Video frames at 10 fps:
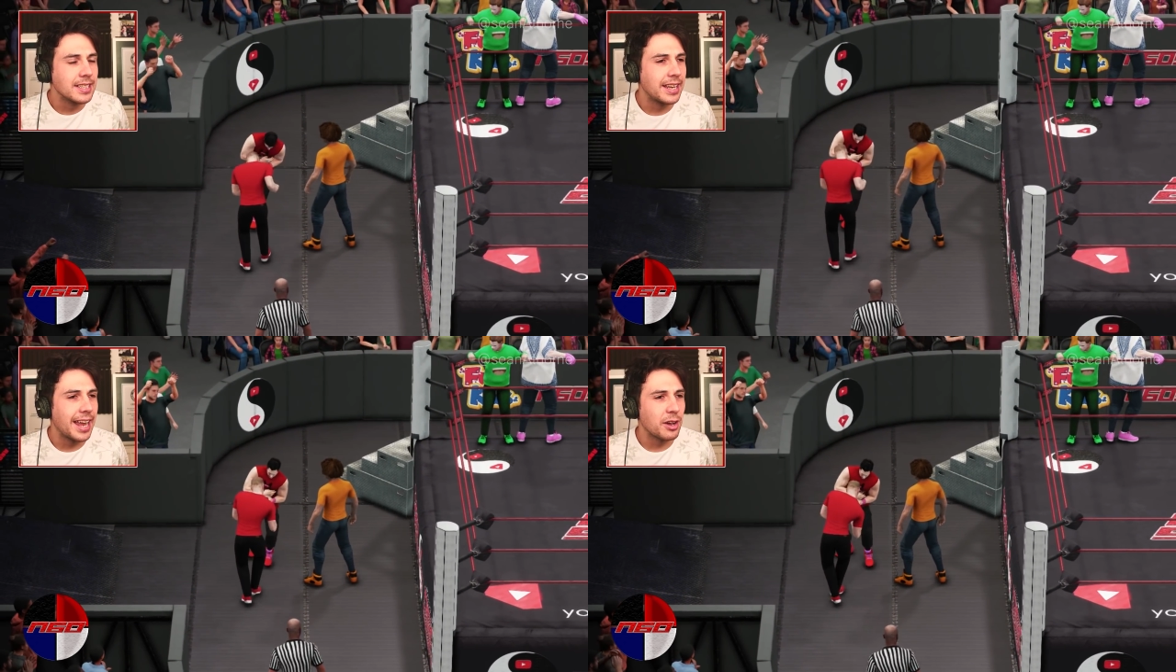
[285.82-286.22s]

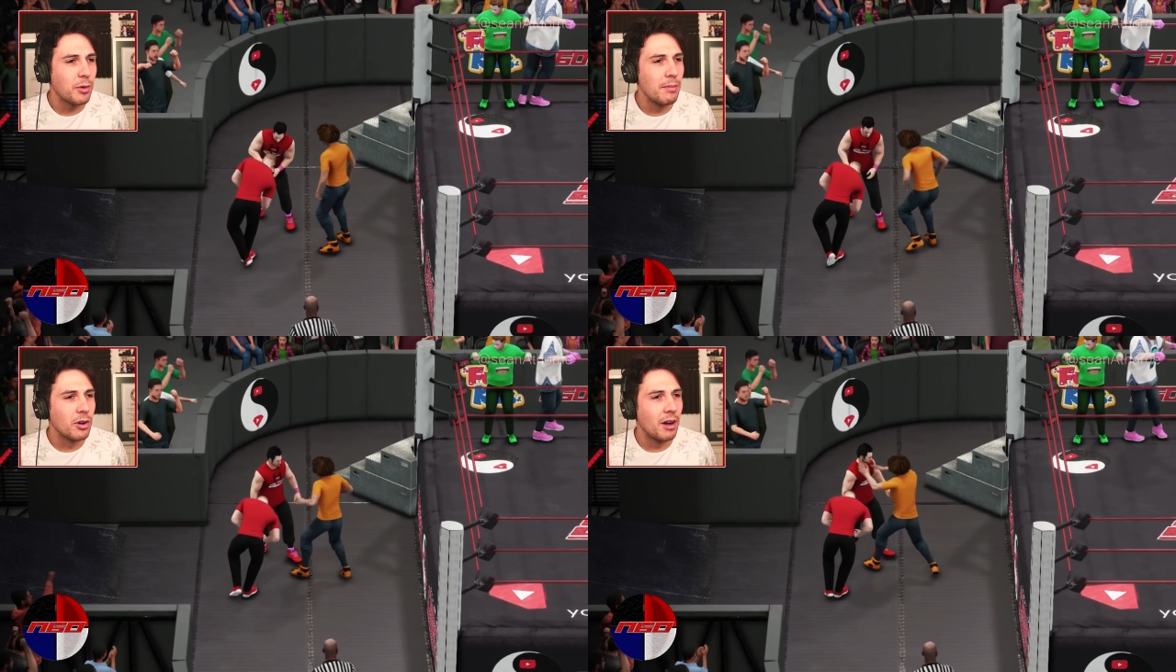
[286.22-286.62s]
And now
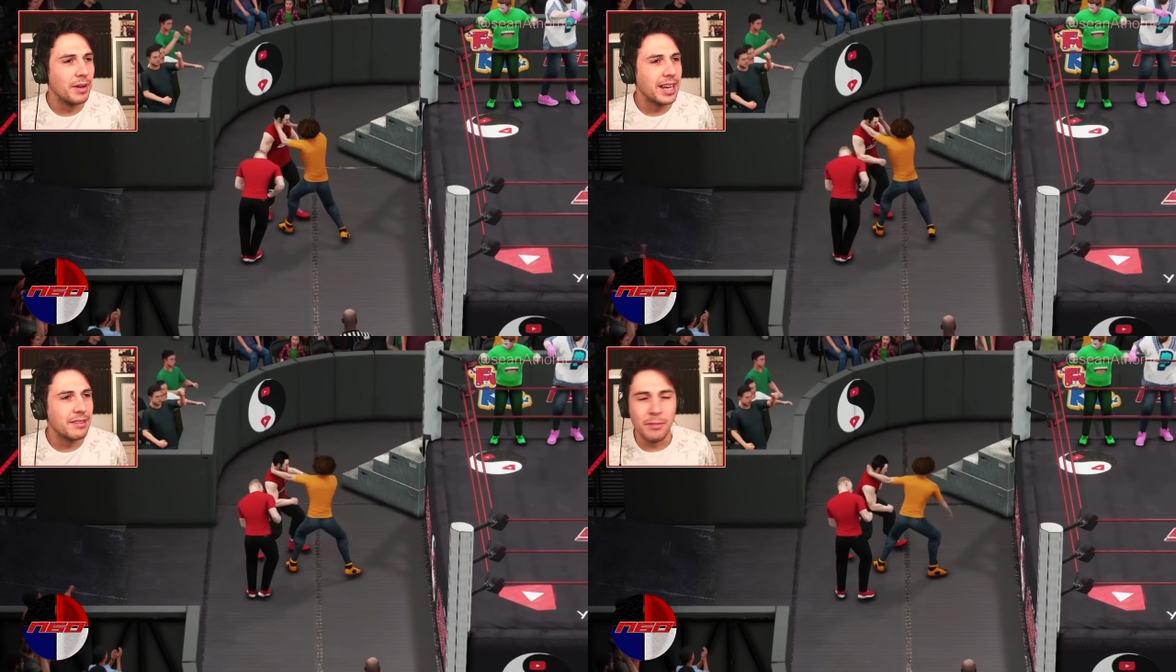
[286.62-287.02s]
Kwebbelkop,
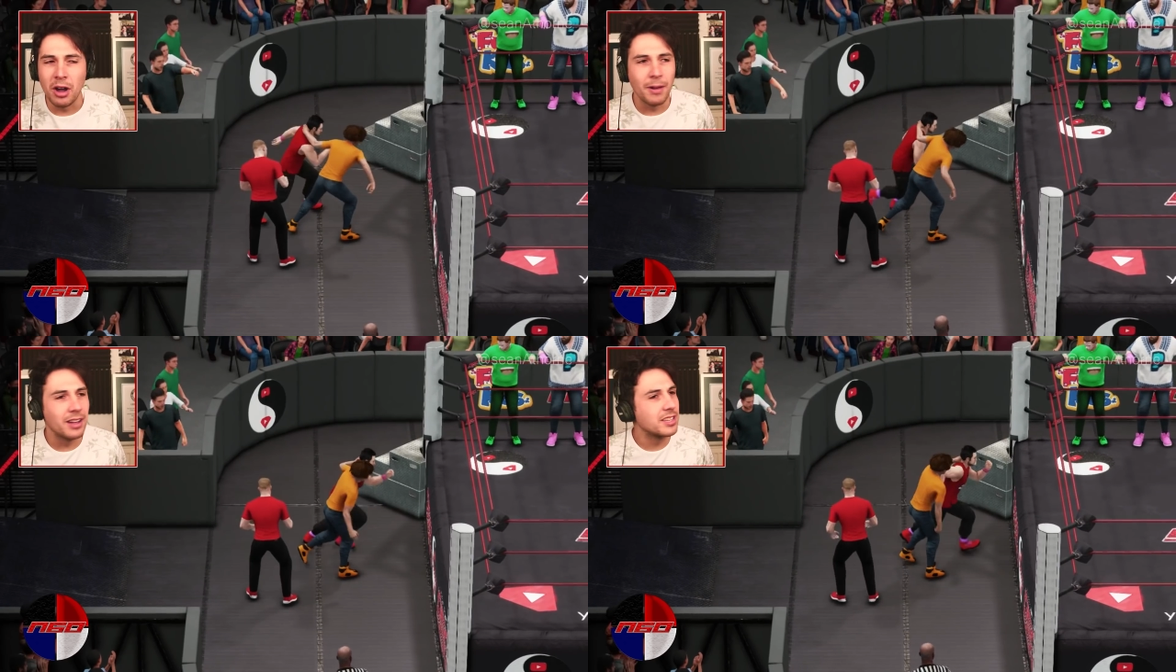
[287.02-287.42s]
and now
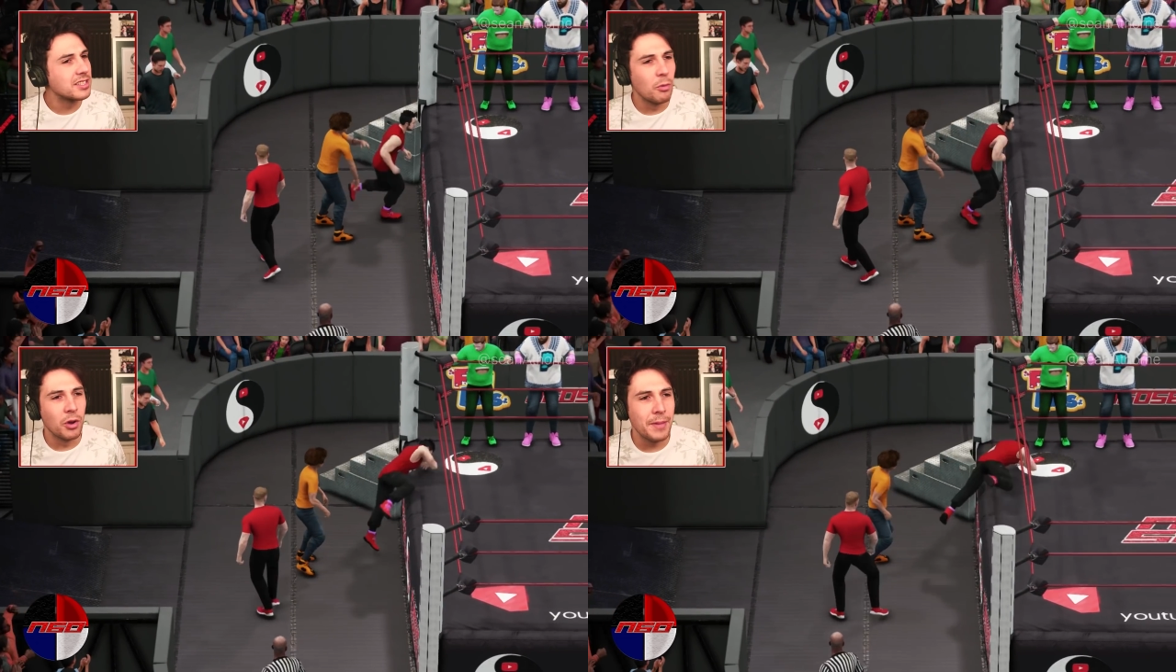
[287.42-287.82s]
Markiplier does
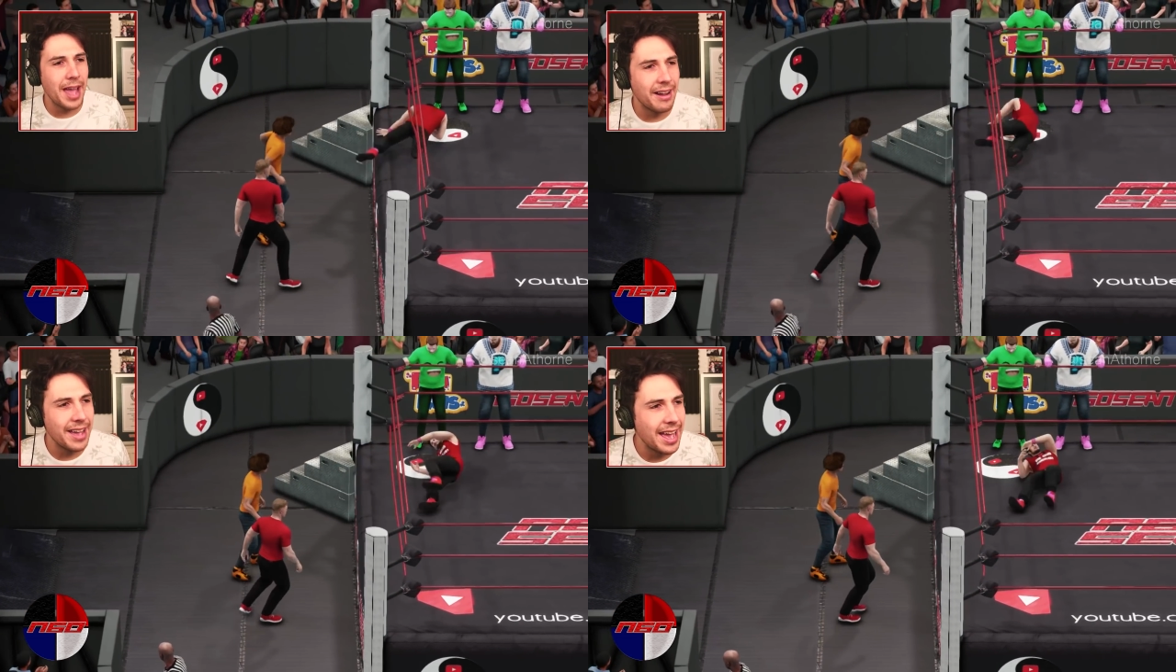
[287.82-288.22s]
not want to be
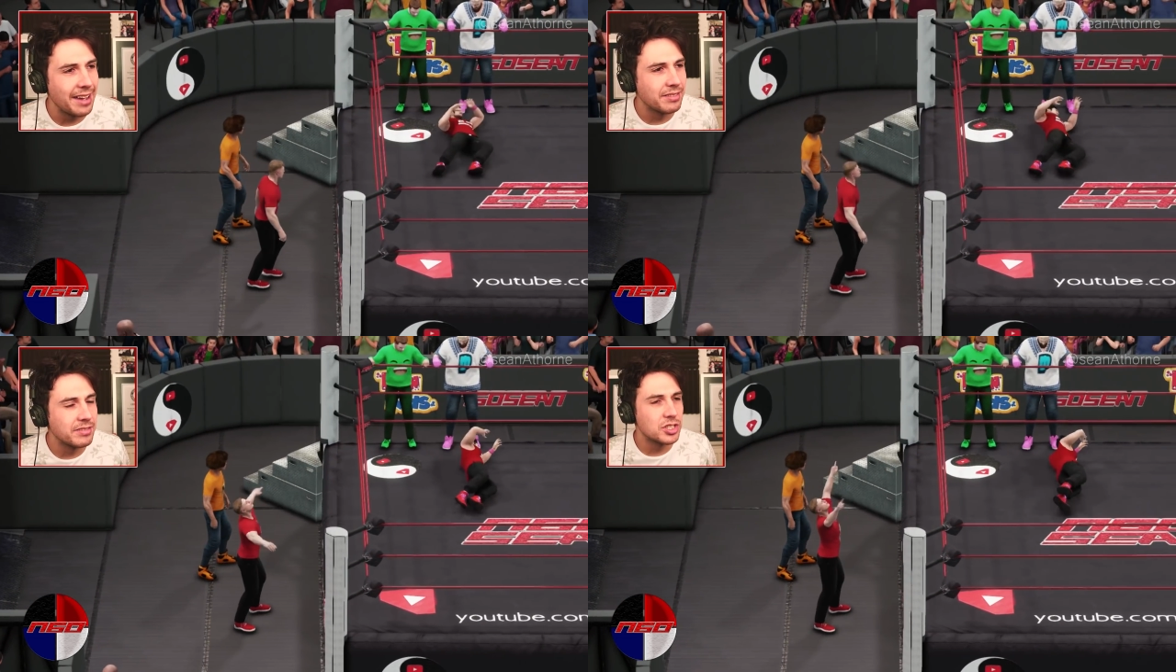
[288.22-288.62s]
out here.